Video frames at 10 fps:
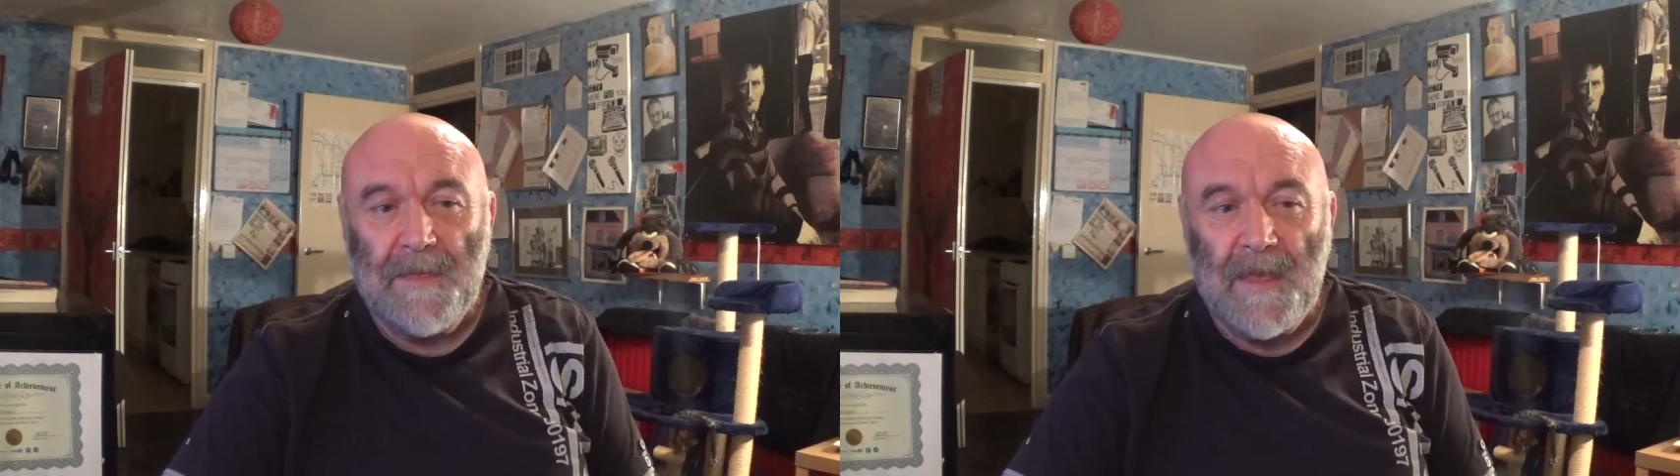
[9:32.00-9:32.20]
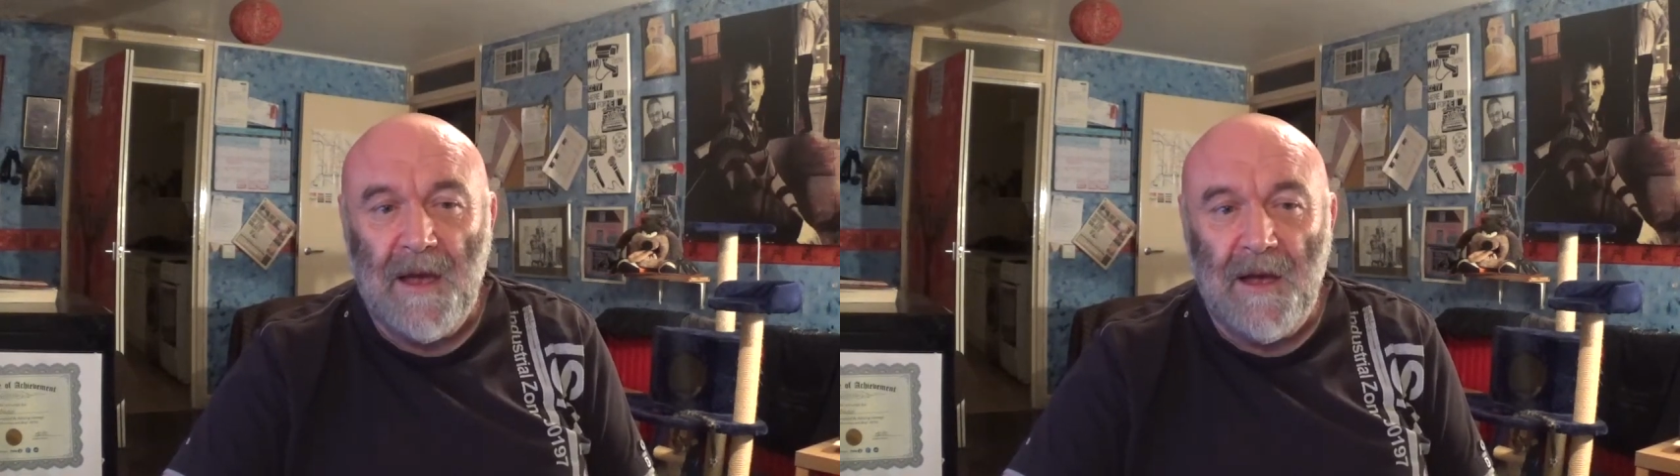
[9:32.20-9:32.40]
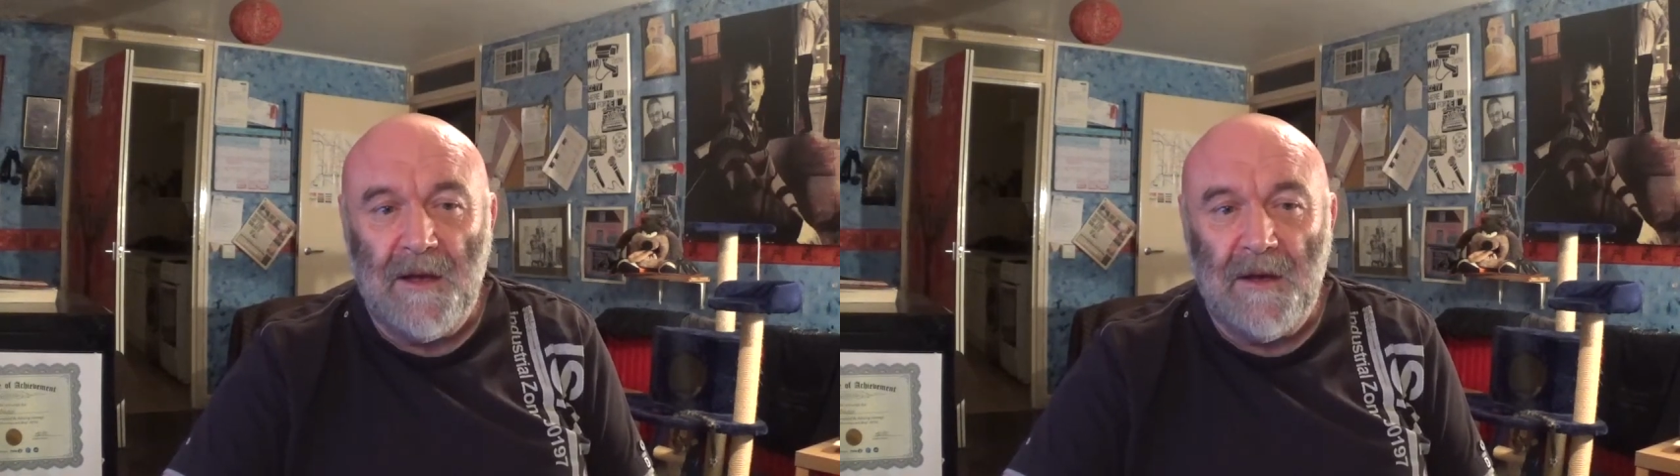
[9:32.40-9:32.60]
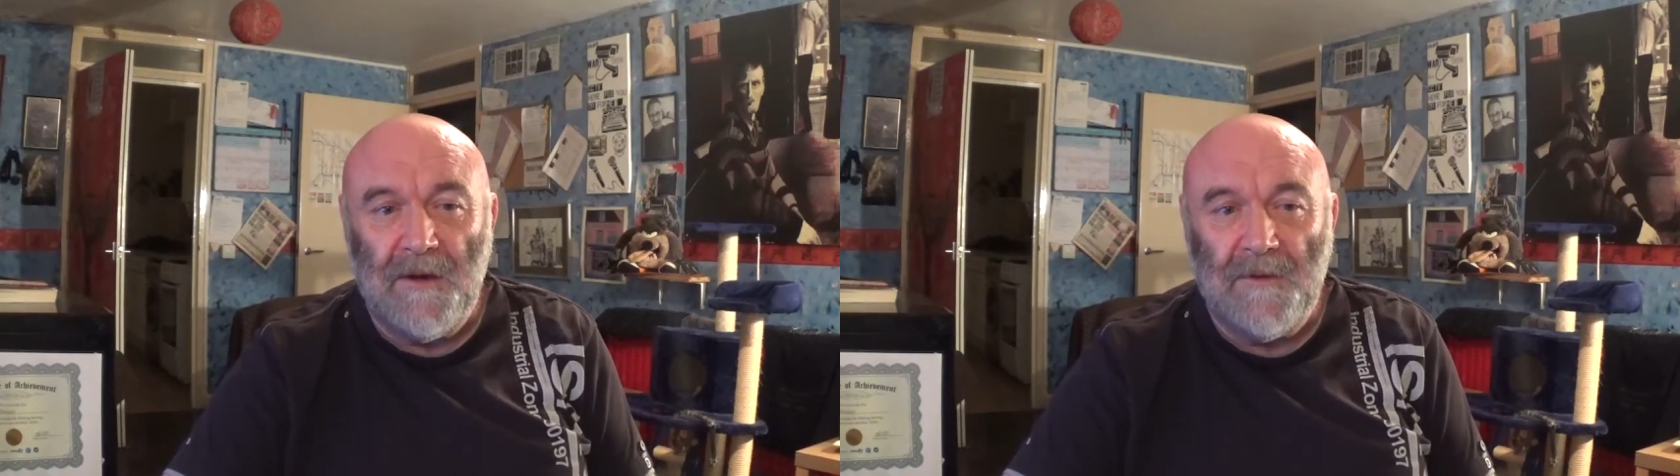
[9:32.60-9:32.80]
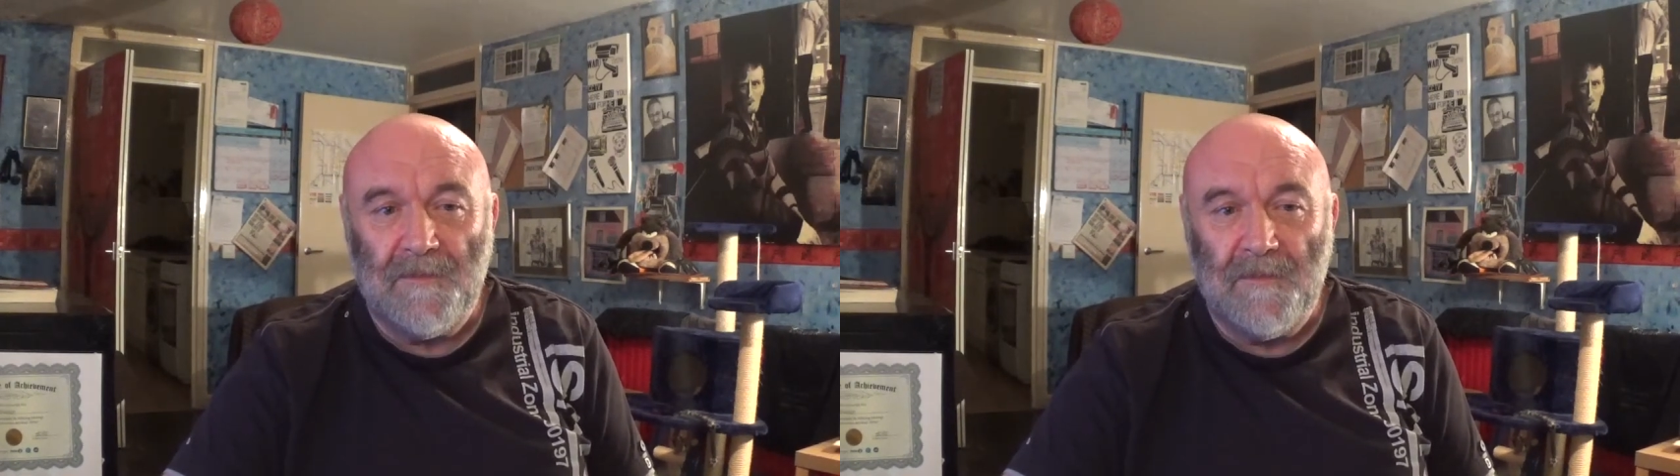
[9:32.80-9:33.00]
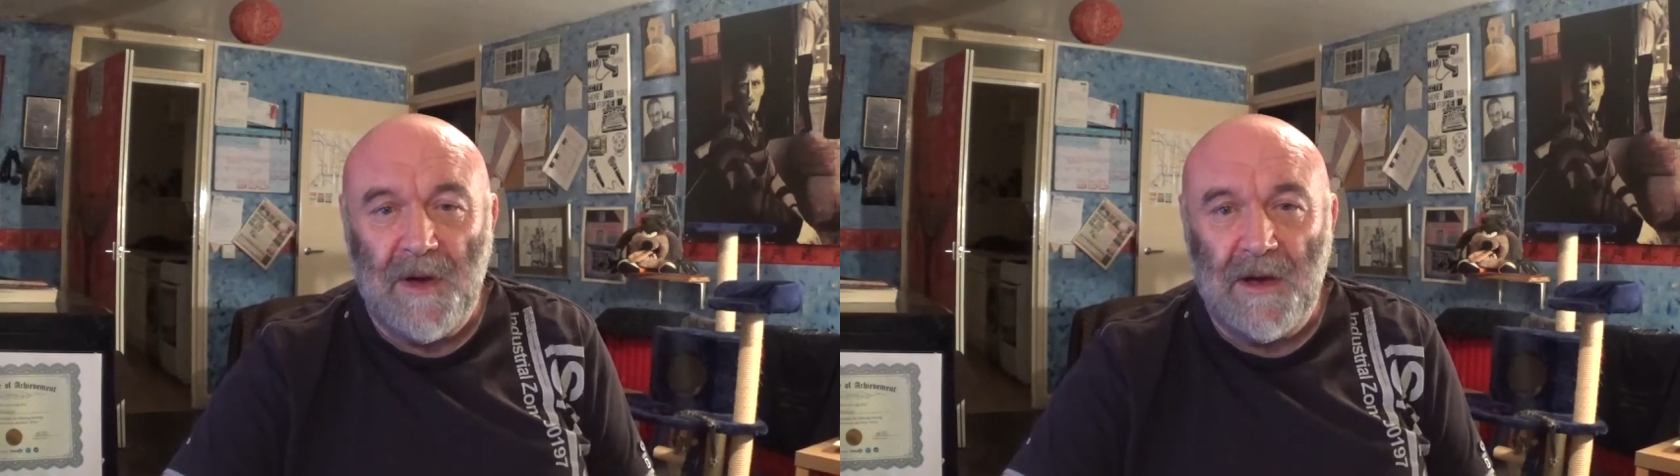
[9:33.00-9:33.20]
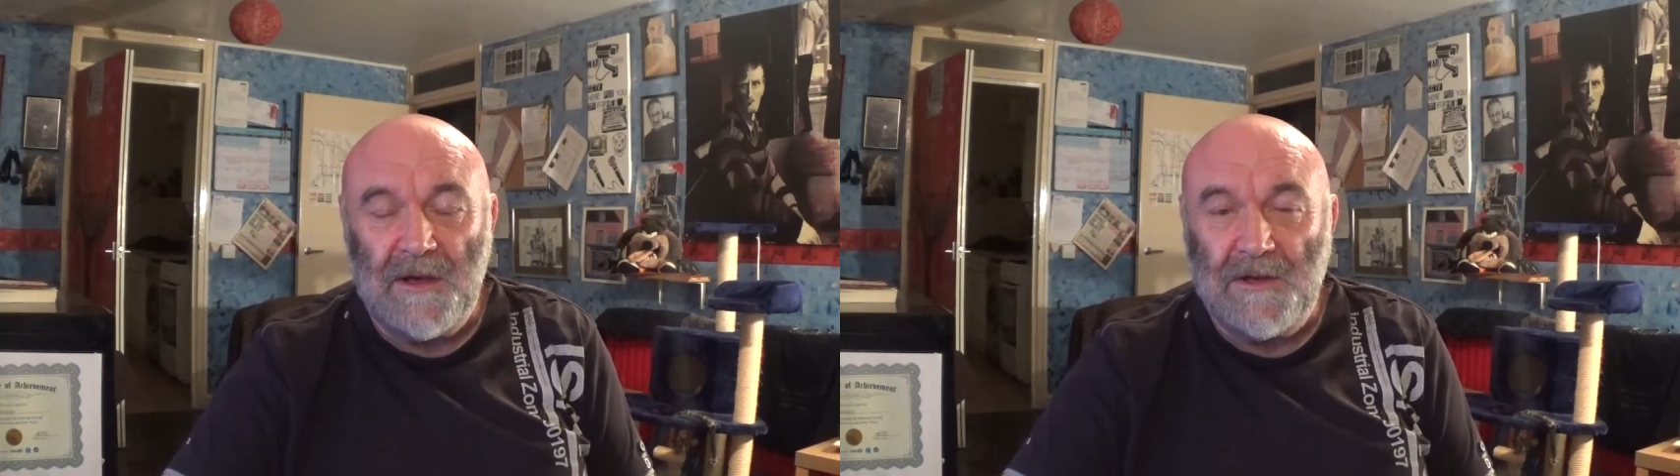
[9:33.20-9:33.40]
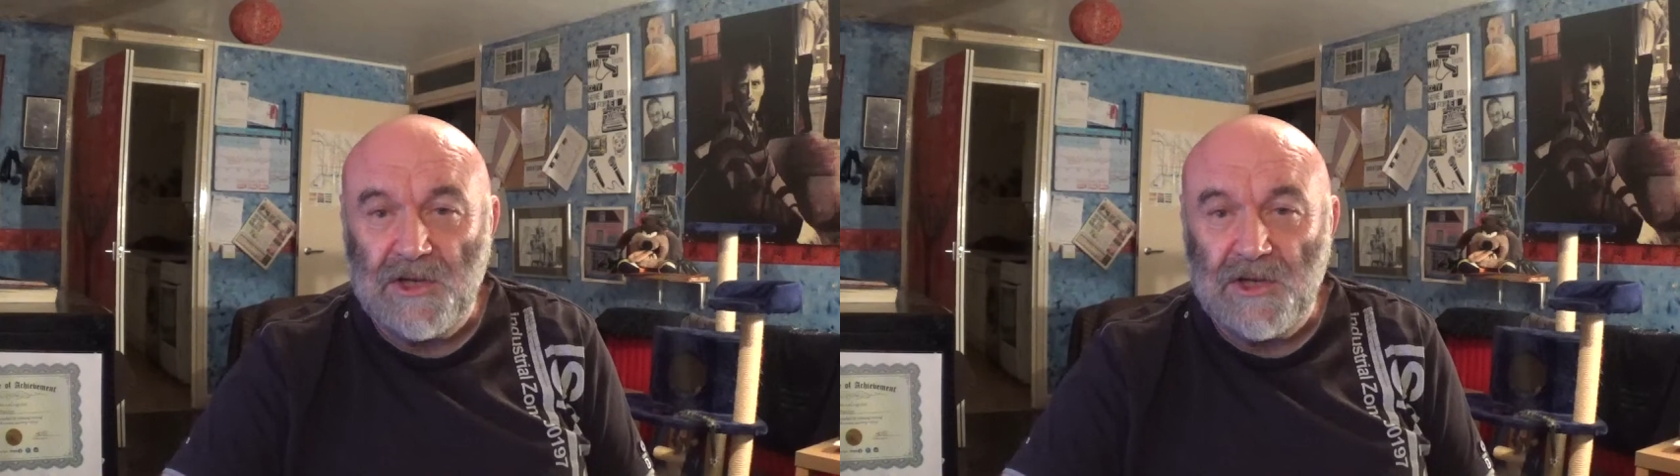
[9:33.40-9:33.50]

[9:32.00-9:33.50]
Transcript: my